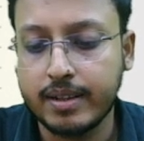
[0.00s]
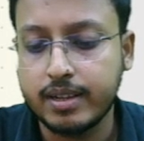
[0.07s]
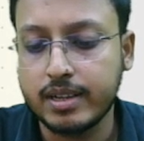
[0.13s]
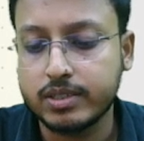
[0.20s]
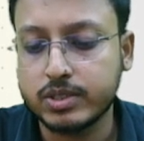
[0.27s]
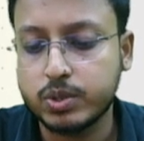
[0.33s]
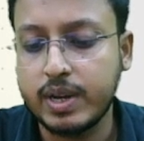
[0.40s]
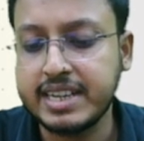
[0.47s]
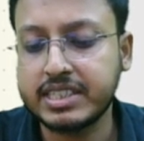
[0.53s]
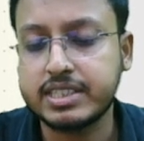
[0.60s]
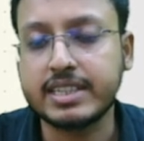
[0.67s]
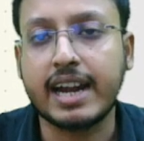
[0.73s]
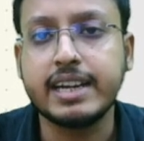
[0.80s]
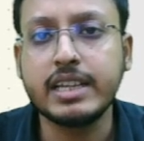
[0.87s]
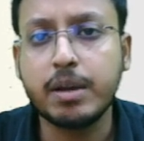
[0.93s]
So let's
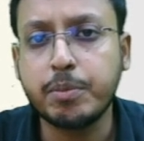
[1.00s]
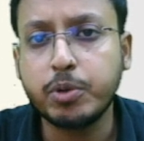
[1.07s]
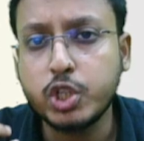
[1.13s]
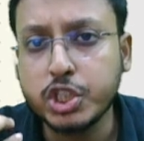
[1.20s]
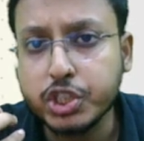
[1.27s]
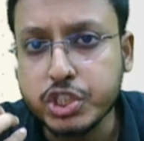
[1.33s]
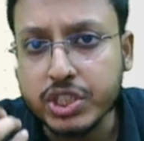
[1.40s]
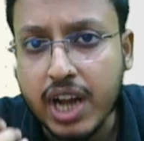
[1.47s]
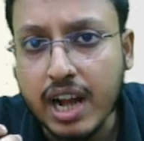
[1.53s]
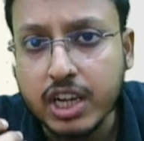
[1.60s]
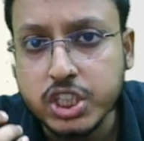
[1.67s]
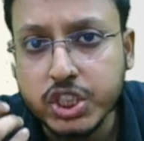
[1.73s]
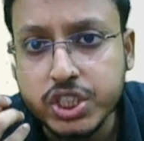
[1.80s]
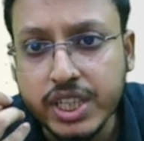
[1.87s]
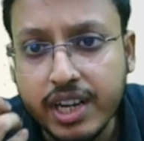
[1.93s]
study about the
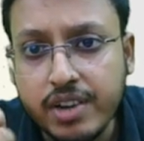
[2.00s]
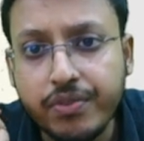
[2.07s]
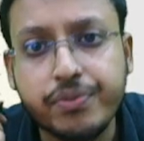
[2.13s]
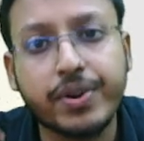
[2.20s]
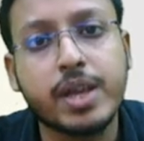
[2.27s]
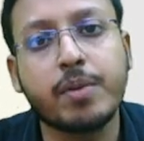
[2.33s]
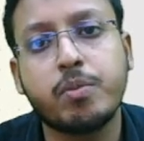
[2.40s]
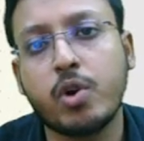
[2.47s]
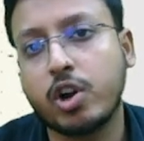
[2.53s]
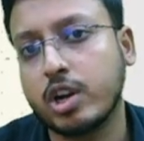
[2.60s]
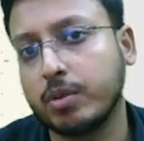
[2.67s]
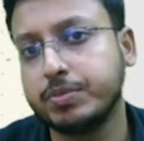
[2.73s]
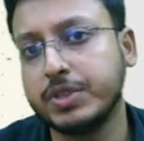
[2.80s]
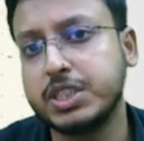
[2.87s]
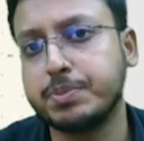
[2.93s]
structural framework
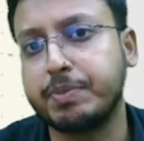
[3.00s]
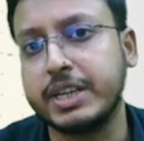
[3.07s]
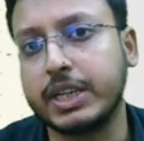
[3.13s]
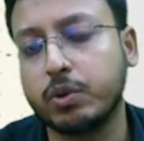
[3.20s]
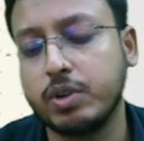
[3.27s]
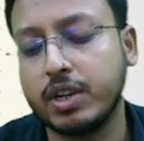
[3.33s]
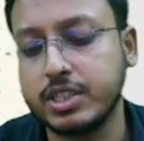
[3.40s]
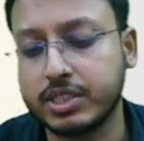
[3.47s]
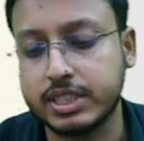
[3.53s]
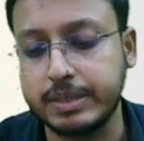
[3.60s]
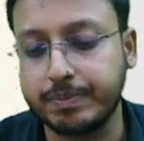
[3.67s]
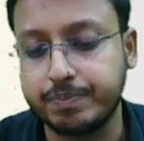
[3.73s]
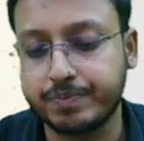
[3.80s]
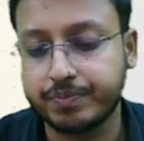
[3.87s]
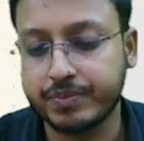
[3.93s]
of this particular scheme.
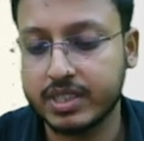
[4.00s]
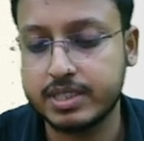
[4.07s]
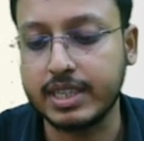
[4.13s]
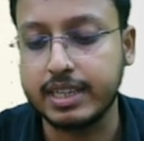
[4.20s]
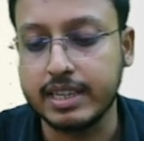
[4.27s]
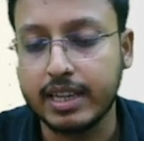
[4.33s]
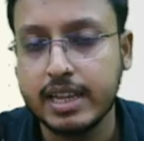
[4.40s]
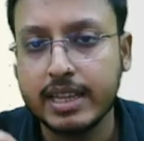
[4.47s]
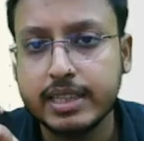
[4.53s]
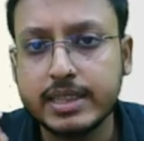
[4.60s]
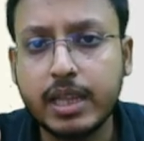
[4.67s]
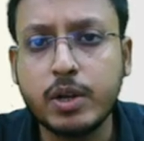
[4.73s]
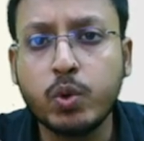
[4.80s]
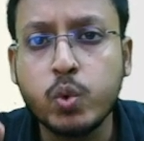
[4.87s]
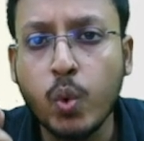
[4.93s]
See,
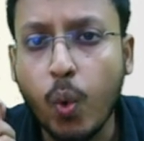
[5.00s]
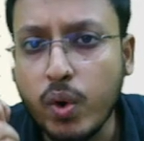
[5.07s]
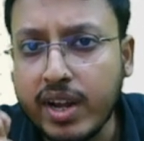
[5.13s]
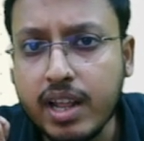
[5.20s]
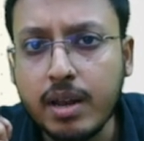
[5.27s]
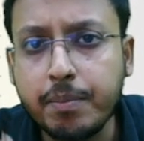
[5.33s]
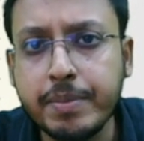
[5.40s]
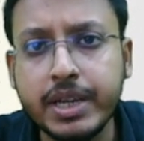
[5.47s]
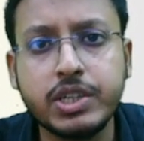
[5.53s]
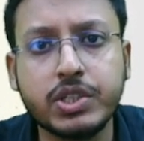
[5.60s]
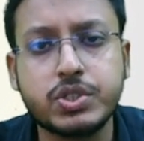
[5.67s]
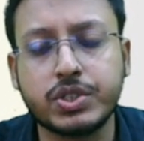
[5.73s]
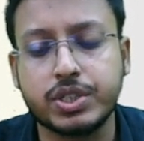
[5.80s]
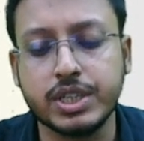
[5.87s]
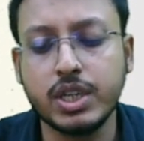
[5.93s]
the nodal
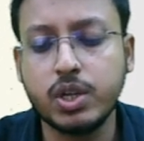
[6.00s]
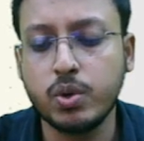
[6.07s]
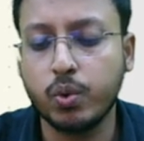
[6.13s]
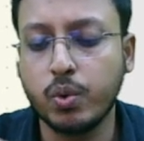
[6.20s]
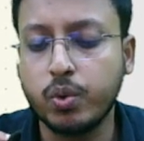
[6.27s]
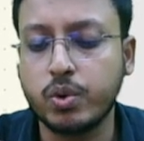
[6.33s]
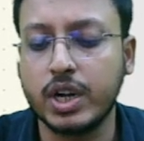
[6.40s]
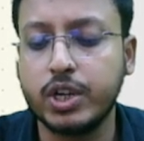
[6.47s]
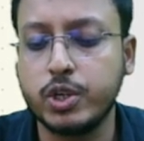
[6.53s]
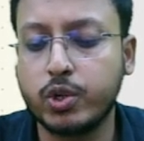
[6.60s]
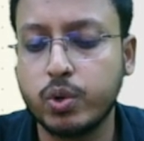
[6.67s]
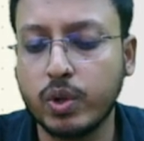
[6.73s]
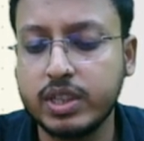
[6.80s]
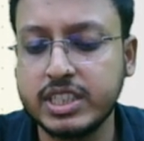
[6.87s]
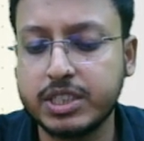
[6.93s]
ministry who
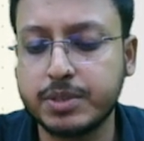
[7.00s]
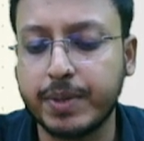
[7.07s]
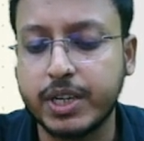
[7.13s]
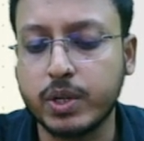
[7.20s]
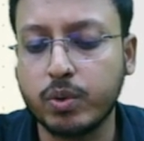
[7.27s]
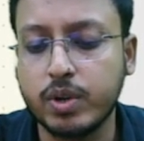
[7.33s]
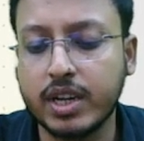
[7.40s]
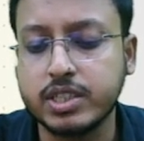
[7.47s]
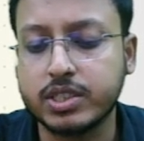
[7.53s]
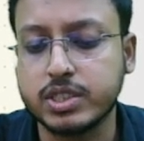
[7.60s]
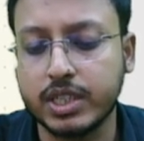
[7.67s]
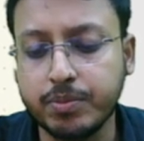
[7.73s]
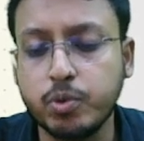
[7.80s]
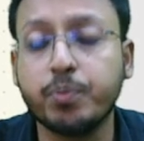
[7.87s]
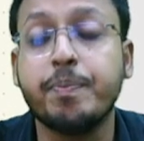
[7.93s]
control this particular
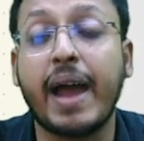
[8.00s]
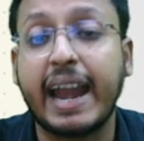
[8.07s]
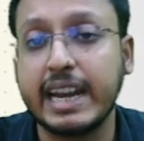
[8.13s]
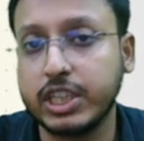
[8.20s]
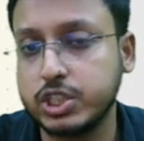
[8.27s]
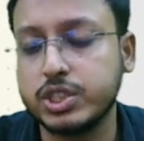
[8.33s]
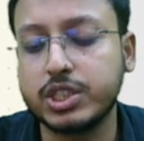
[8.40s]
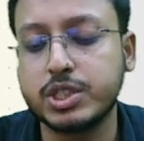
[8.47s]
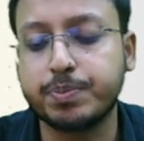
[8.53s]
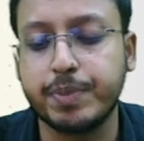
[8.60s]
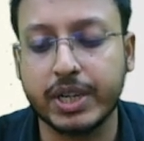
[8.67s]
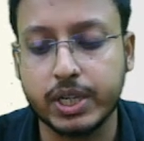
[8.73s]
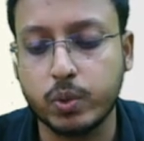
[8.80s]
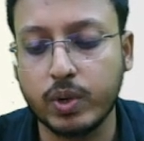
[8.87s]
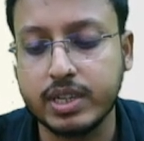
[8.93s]
scheme, who manage this
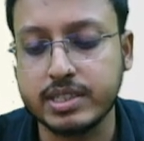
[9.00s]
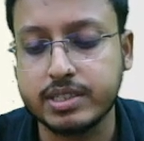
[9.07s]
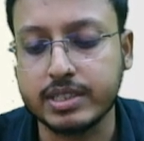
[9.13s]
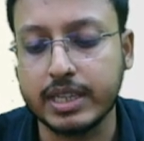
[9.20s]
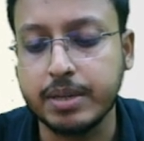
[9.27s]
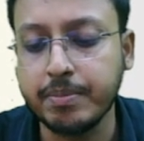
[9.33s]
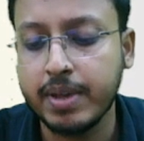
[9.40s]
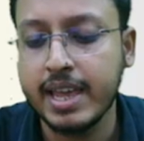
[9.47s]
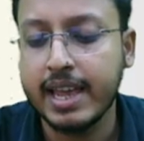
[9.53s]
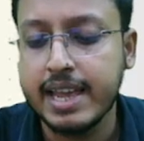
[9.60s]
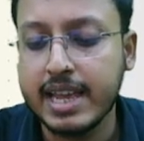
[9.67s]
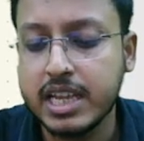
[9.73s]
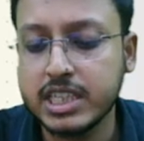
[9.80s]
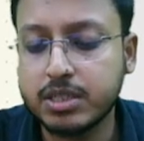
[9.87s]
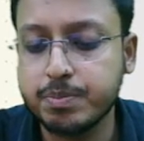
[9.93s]
particular scheme,
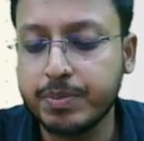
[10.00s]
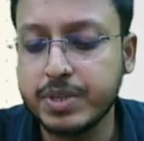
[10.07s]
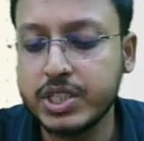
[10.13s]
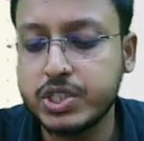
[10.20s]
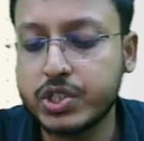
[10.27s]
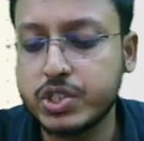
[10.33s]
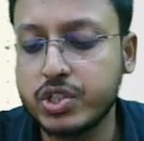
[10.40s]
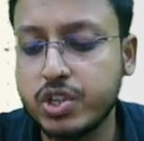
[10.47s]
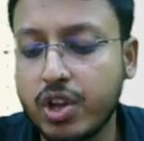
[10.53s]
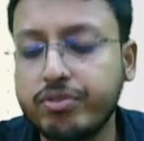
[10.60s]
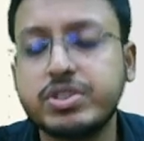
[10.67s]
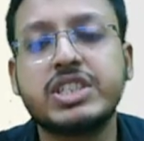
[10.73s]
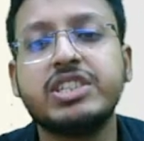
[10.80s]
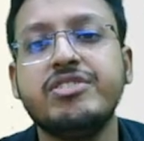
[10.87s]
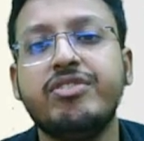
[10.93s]
is Ministry of
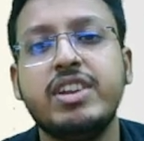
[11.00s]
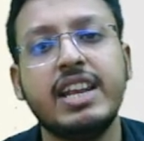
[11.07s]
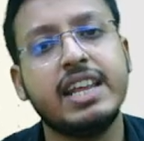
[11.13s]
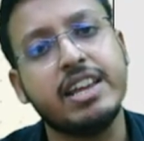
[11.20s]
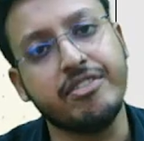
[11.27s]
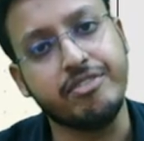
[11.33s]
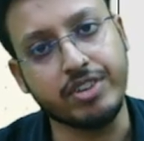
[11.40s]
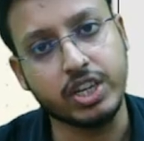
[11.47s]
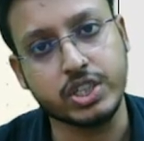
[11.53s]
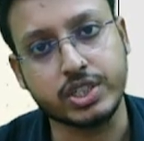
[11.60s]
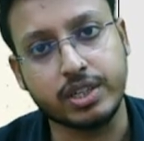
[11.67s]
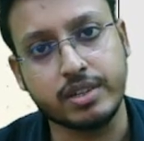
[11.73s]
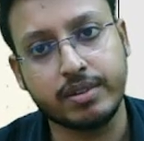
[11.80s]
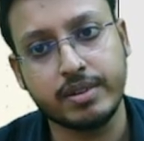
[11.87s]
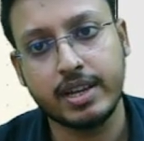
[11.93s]
Civil
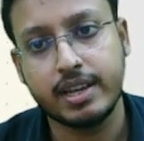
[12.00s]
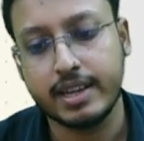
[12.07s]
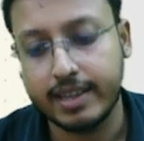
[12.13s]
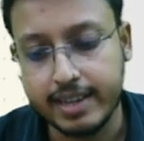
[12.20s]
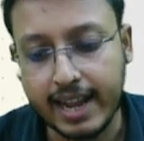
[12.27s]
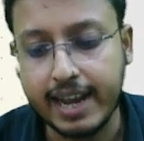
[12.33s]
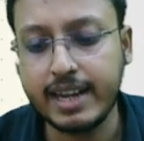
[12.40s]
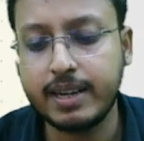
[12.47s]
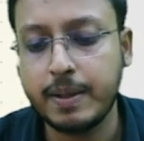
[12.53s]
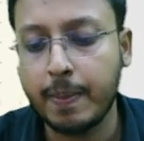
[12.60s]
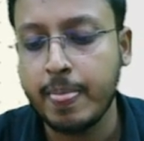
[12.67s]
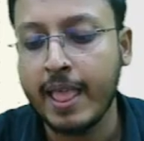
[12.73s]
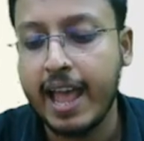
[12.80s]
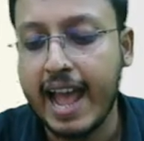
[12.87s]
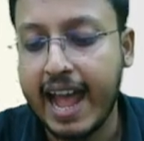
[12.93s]
Aviation, right?
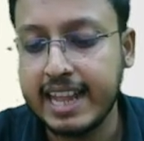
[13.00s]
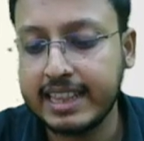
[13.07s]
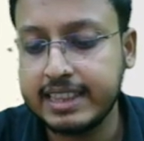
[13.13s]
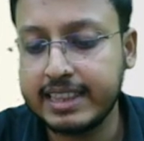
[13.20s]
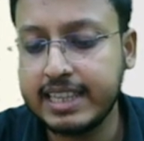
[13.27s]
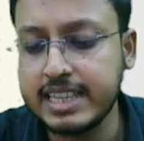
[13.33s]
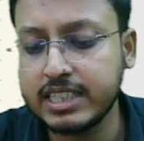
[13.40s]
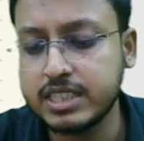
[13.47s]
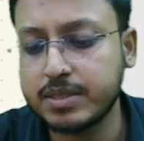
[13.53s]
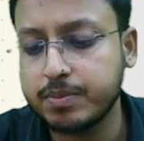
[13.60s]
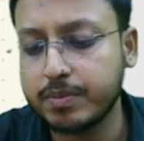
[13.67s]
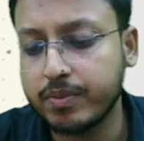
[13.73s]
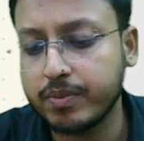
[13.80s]
And this,